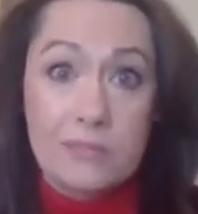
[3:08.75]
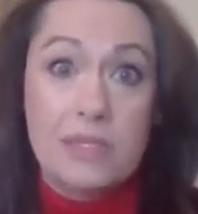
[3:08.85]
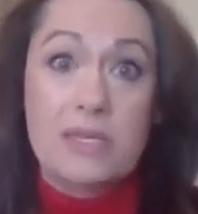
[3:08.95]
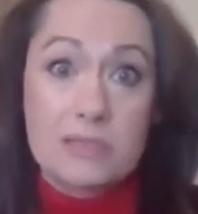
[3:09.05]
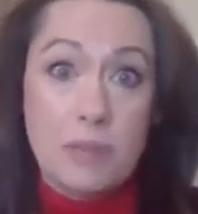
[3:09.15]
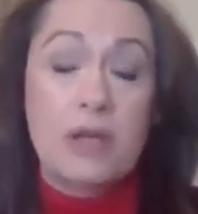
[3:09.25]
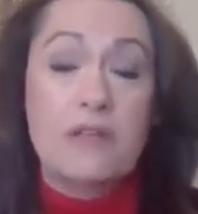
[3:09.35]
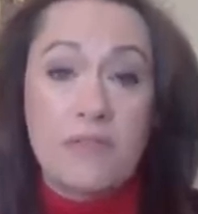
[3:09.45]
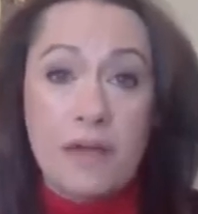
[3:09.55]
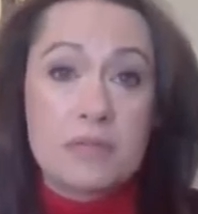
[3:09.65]
because
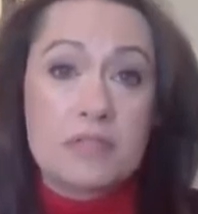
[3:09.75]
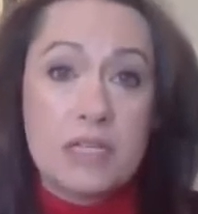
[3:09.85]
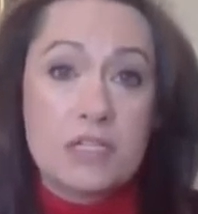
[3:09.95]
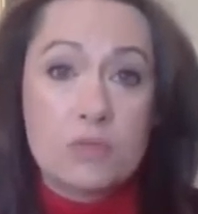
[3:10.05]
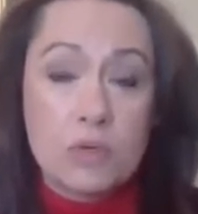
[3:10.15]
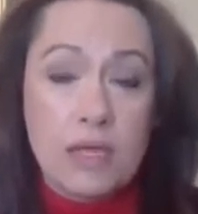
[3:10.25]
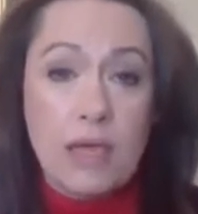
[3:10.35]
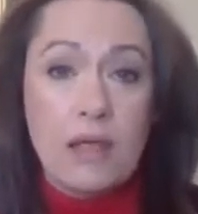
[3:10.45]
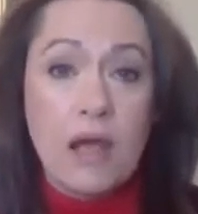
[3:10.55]
body fat percentage will get